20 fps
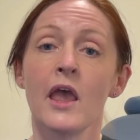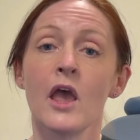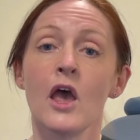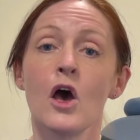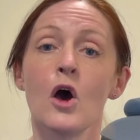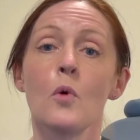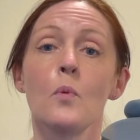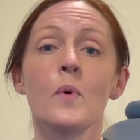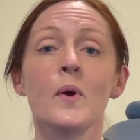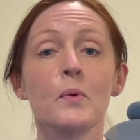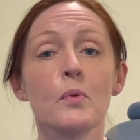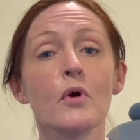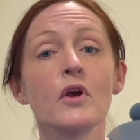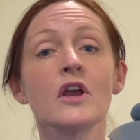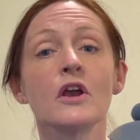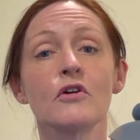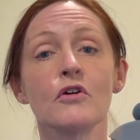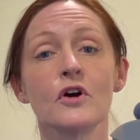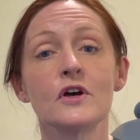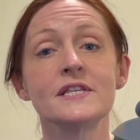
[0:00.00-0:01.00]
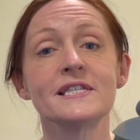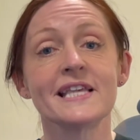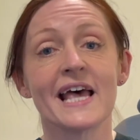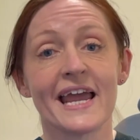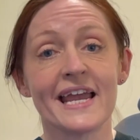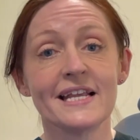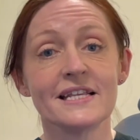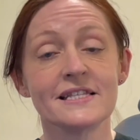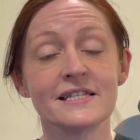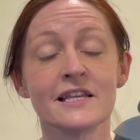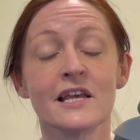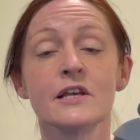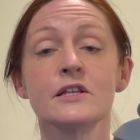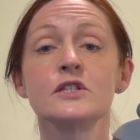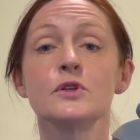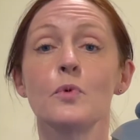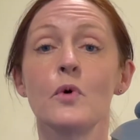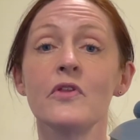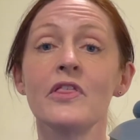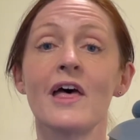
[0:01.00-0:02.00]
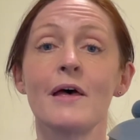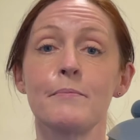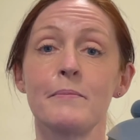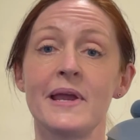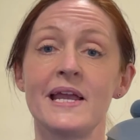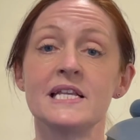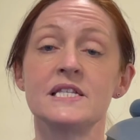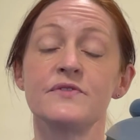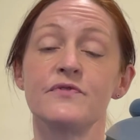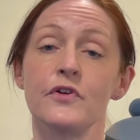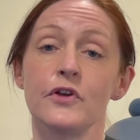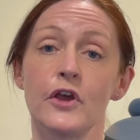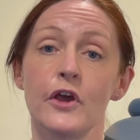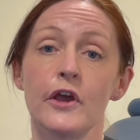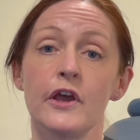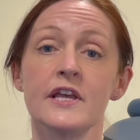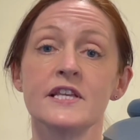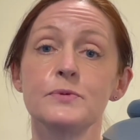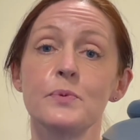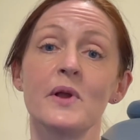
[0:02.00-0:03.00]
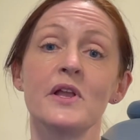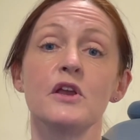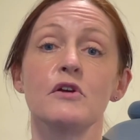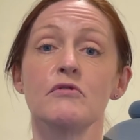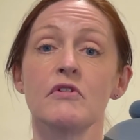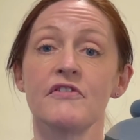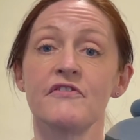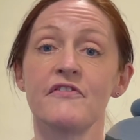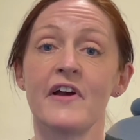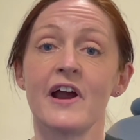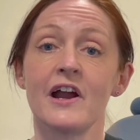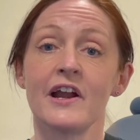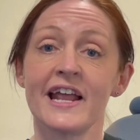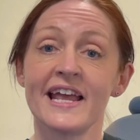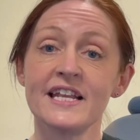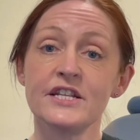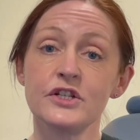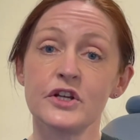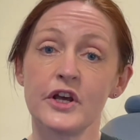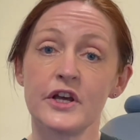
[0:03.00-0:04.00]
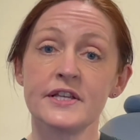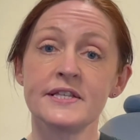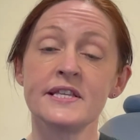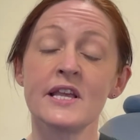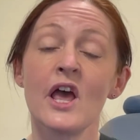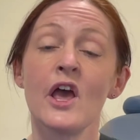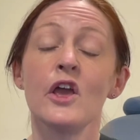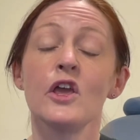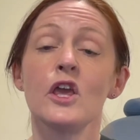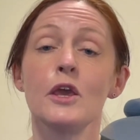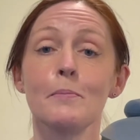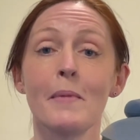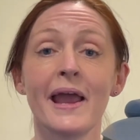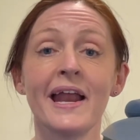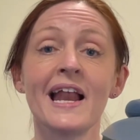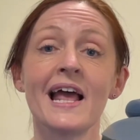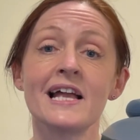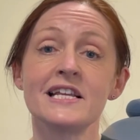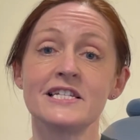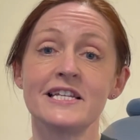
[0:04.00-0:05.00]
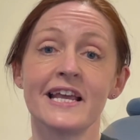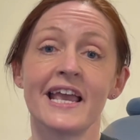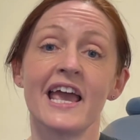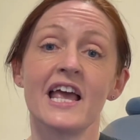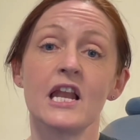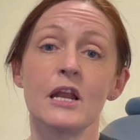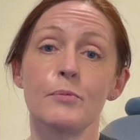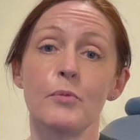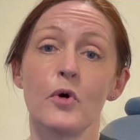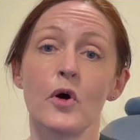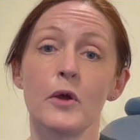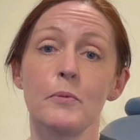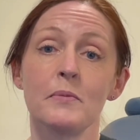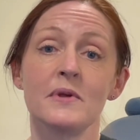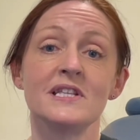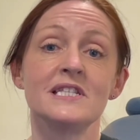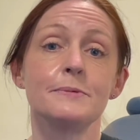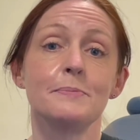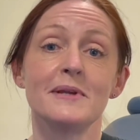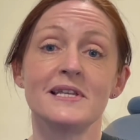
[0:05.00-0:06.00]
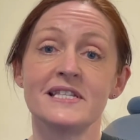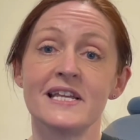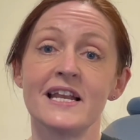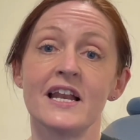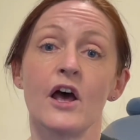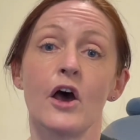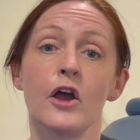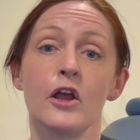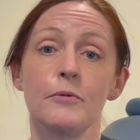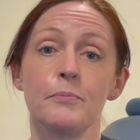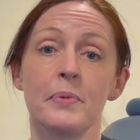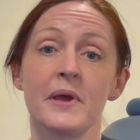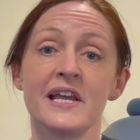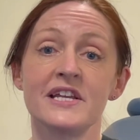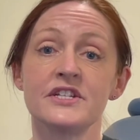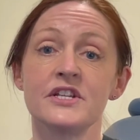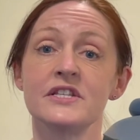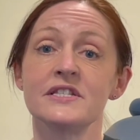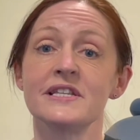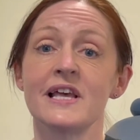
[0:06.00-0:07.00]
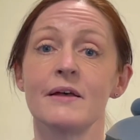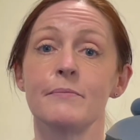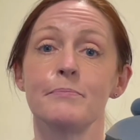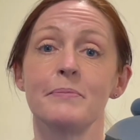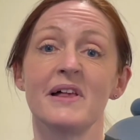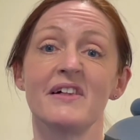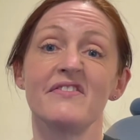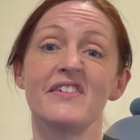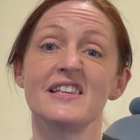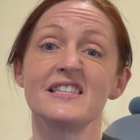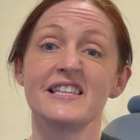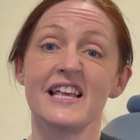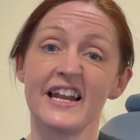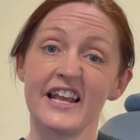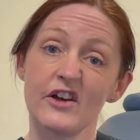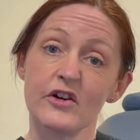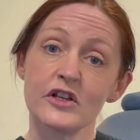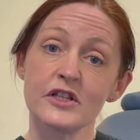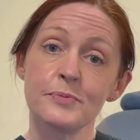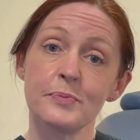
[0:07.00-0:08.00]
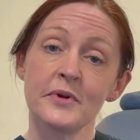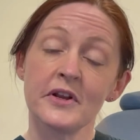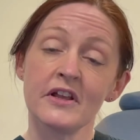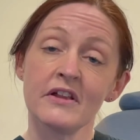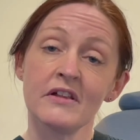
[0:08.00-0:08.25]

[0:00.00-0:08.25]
We work across sites, so what that means for you is when you're referred into us, you might actually get an appointment to be seen at outpatients at Belfast City Hospital,